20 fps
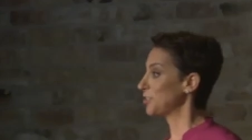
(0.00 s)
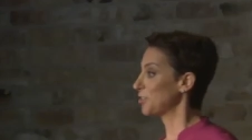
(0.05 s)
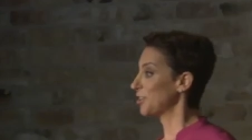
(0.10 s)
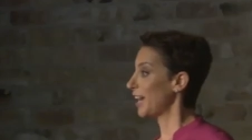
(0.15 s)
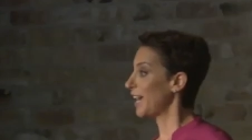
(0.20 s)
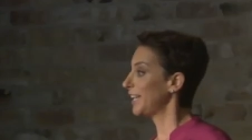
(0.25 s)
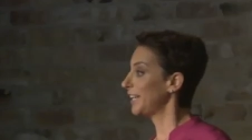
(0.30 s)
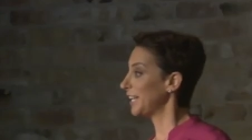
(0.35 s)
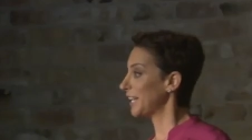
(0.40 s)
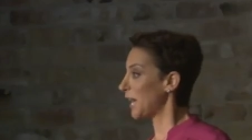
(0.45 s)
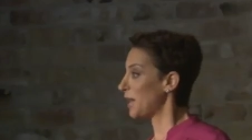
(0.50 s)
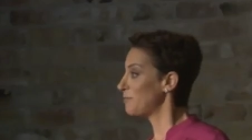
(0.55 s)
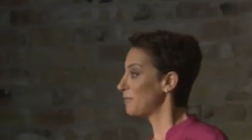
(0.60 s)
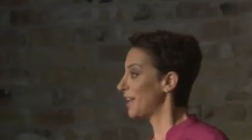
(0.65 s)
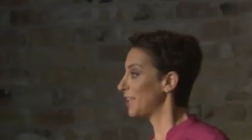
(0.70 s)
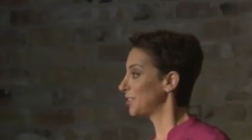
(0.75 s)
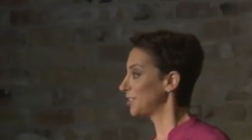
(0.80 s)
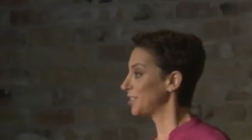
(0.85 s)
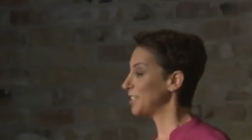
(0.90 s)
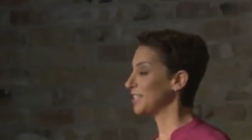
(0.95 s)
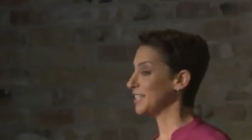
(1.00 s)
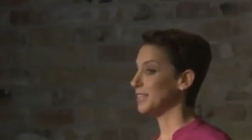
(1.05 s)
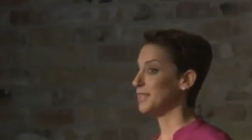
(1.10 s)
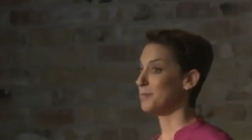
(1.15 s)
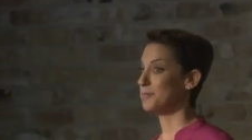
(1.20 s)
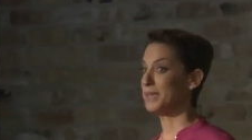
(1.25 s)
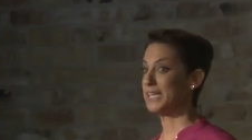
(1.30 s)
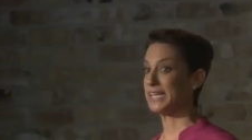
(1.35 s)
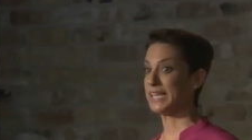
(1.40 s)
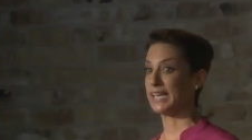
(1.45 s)
training I mentioned in
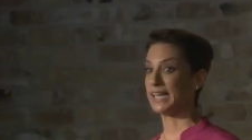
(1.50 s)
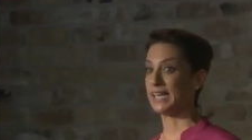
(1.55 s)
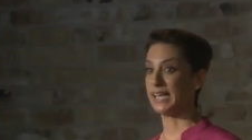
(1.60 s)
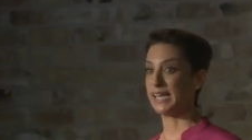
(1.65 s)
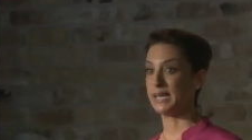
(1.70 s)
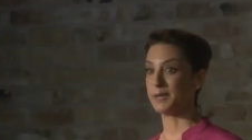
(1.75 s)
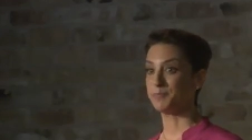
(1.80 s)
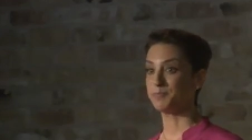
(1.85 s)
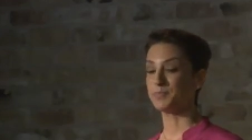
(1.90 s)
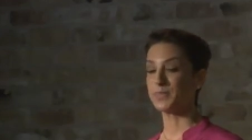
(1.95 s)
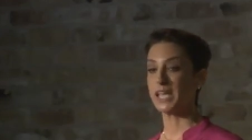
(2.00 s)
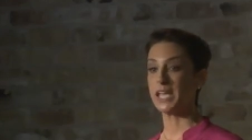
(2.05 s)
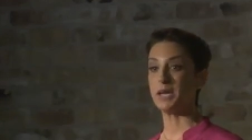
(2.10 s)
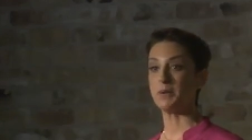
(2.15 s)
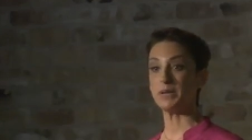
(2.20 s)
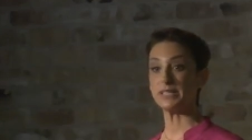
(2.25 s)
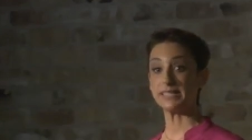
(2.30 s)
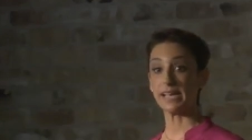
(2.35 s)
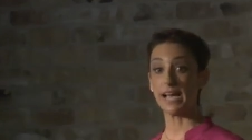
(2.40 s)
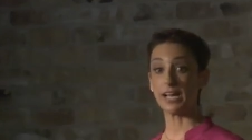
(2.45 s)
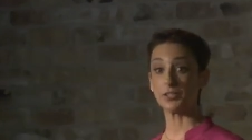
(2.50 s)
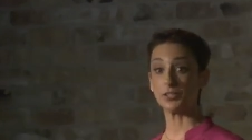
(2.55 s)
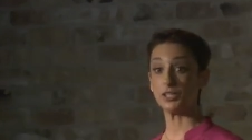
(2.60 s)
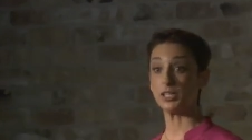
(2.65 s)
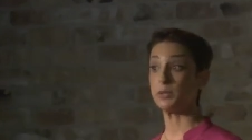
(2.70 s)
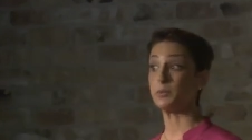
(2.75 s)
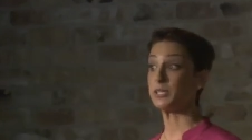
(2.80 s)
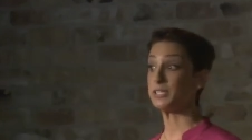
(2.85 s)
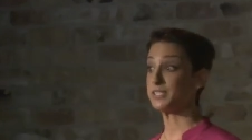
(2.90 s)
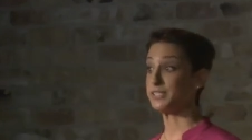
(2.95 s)
the beginning, it was
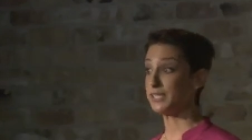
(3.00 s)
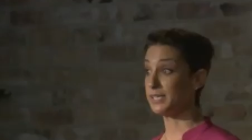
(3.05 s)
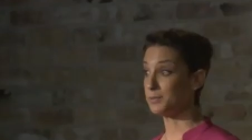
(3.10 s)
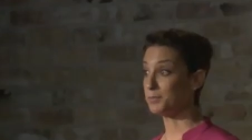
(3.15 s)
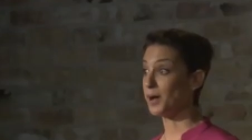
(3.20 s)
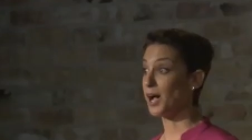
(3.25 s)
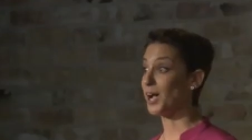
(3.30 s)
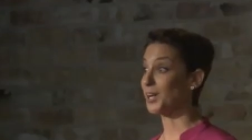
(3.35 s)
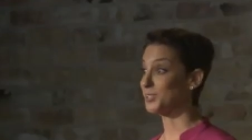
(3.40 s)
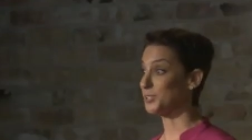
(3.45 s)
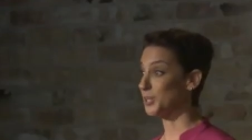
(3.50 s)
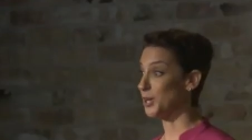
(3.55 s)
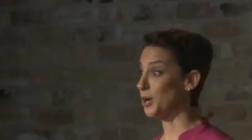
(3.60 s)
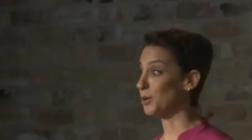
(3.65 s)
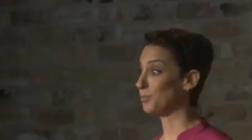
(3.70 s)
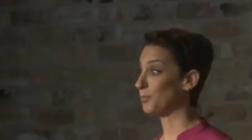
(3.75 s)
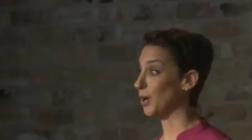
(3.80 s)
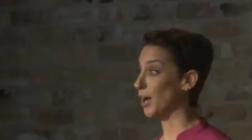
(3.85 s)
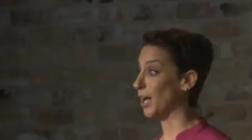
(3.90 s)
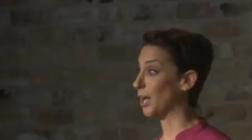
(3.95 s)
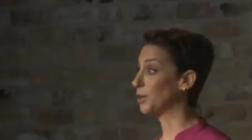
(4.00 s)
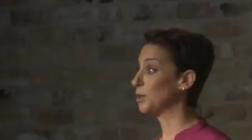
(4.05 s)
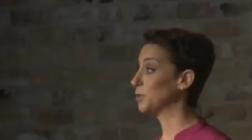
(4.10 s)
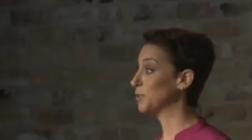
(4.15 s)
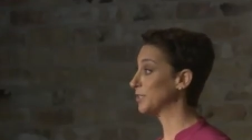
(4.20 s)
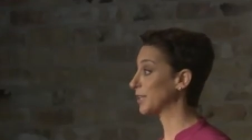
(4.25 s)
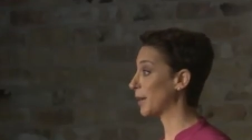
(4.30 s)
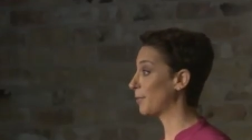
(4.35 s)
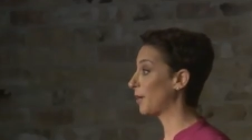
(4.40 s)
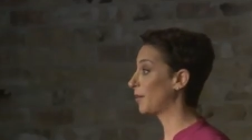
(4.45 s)
actually with Deepak Chopra, who
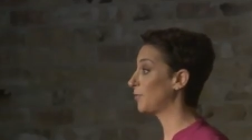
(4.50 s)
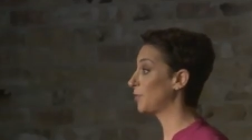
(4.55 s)
some of